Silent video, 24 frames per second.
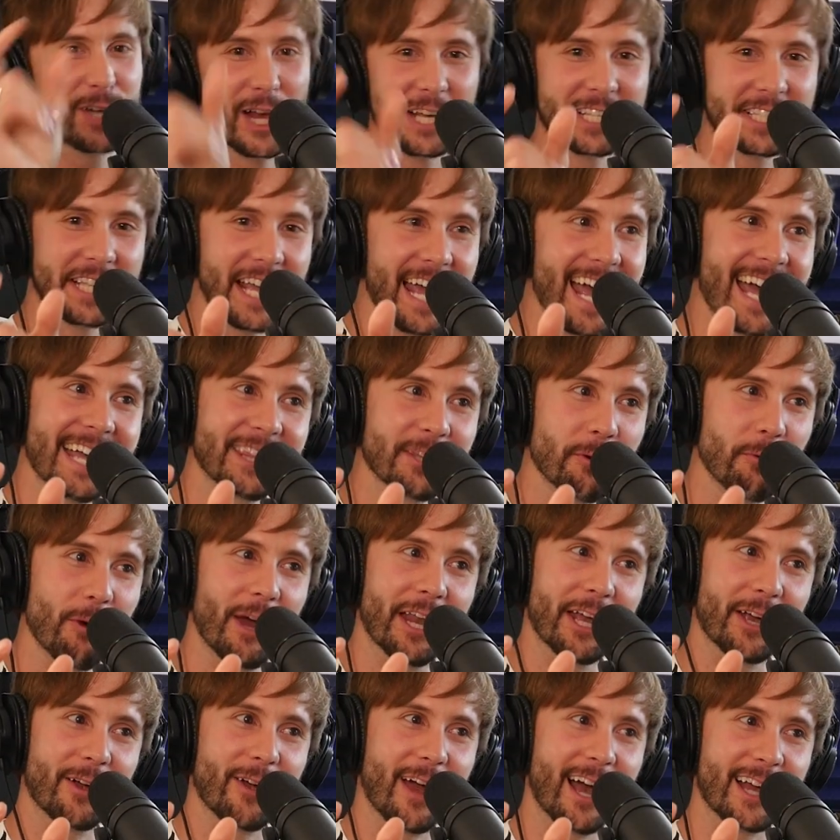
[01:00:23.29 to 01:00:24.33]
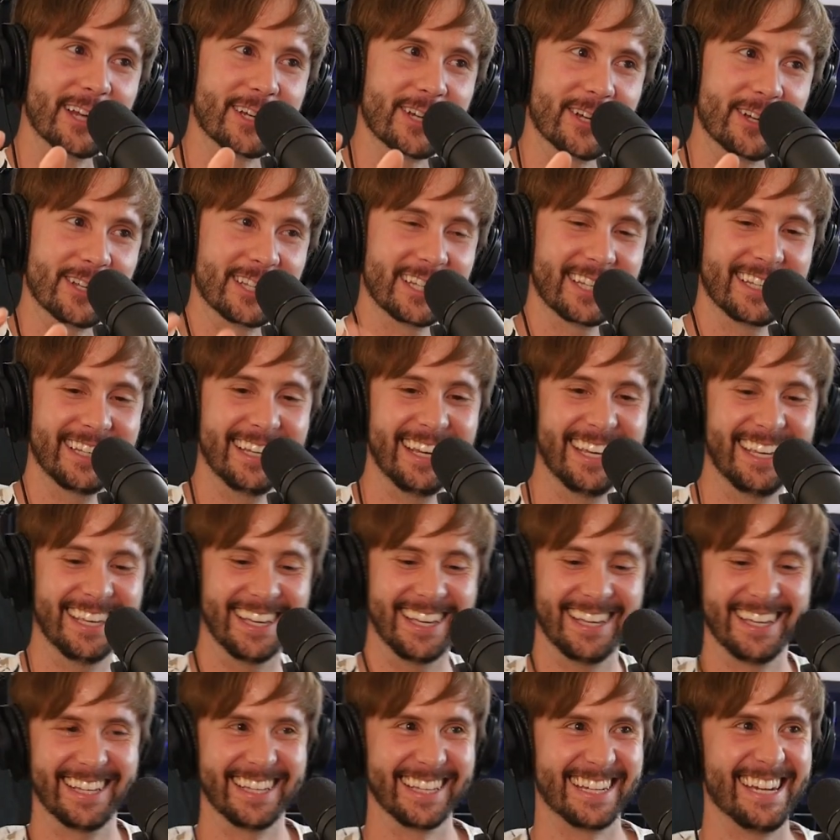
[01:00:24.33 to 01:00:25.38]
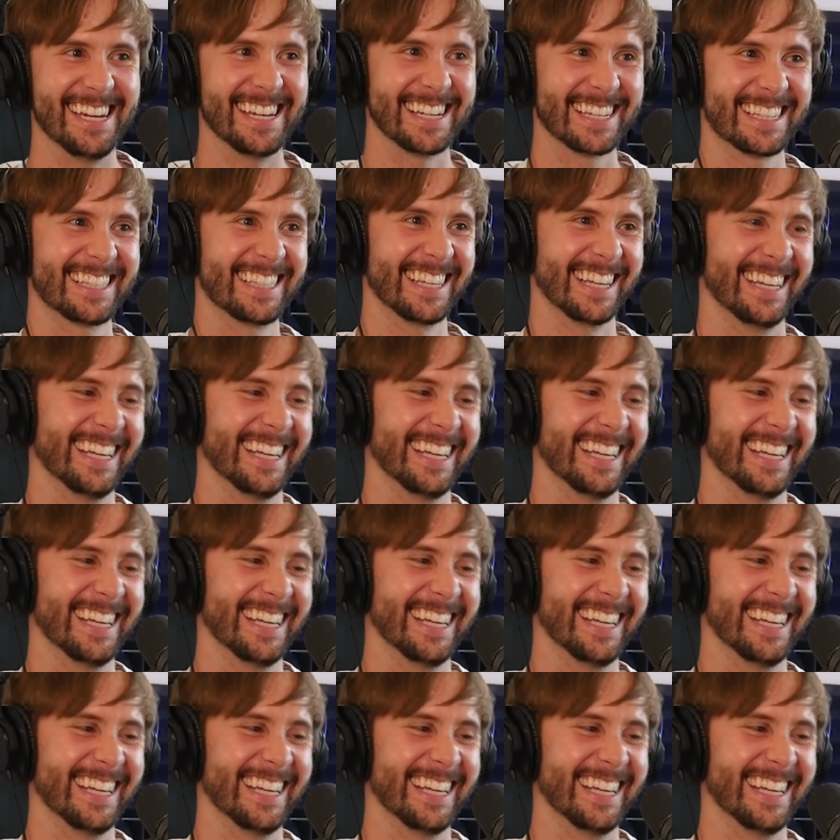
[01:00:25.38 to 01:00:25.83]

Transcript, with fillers: just the end of Wedding Crashers. Right. yeah, yeah. Just